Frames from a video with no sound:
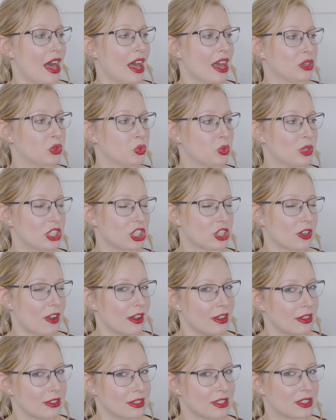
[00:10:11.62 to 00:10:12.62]
and which
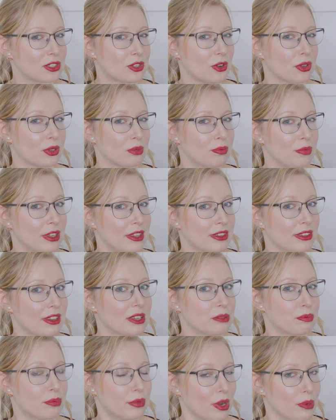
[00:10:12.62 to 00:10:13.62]
kinda told me
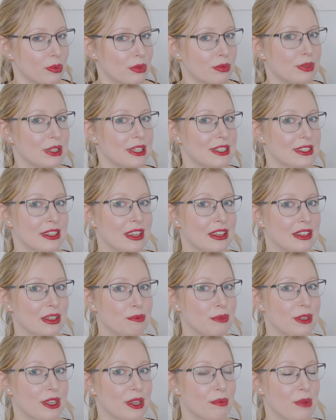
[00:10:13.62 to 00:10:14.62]
that probably it's gonna
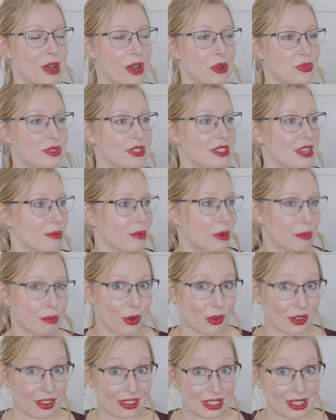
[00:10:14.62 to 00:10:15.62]
be about some
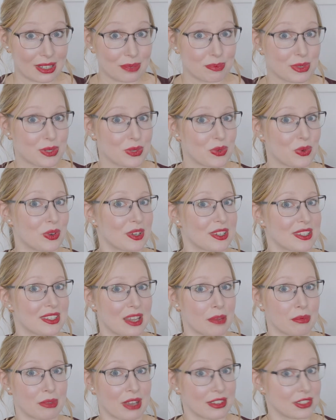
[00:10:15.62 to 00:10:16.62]
apocalypse or
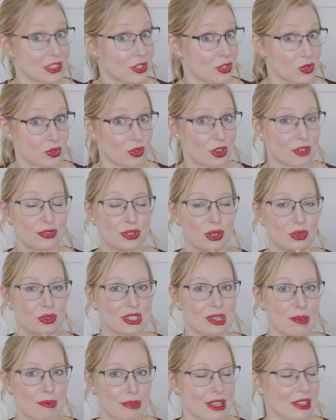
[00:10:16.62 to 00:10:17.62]
some catastrophe or
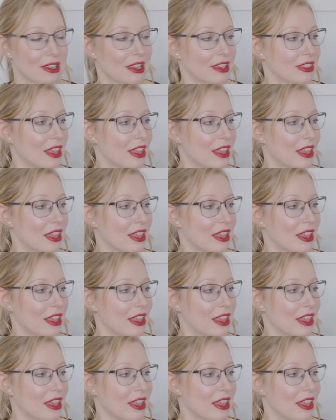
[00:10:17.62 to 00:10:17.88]
something like